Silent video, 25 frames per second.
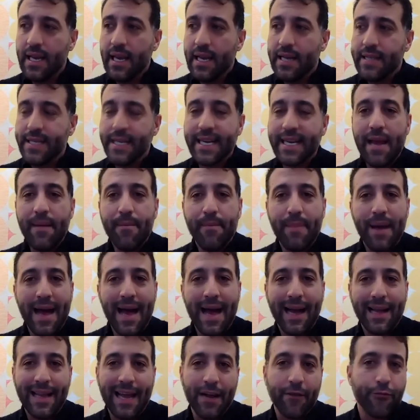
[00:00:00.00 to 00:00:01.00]
She came
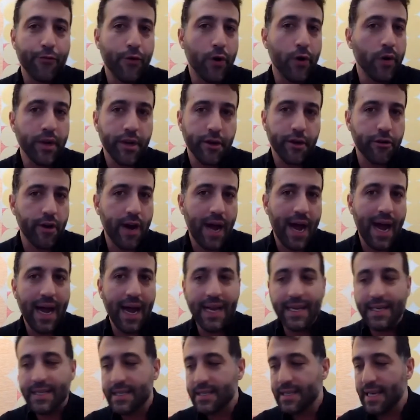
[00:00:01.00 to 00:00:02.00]
back like rolling her
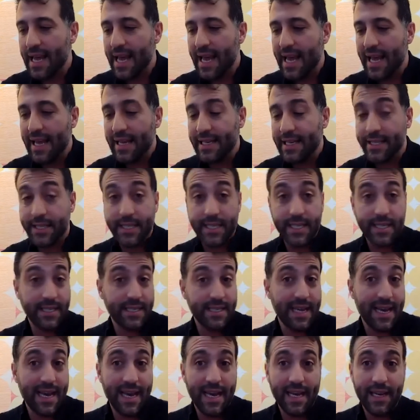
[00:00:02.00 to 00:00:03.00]
eyes, and she
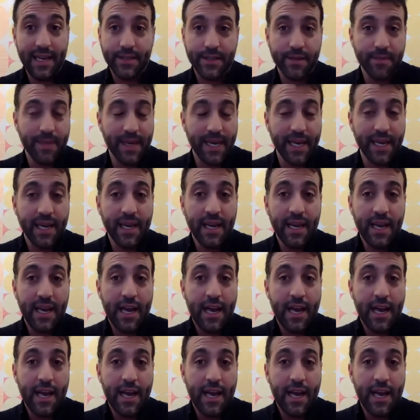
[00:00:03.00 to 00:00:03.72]
said to me,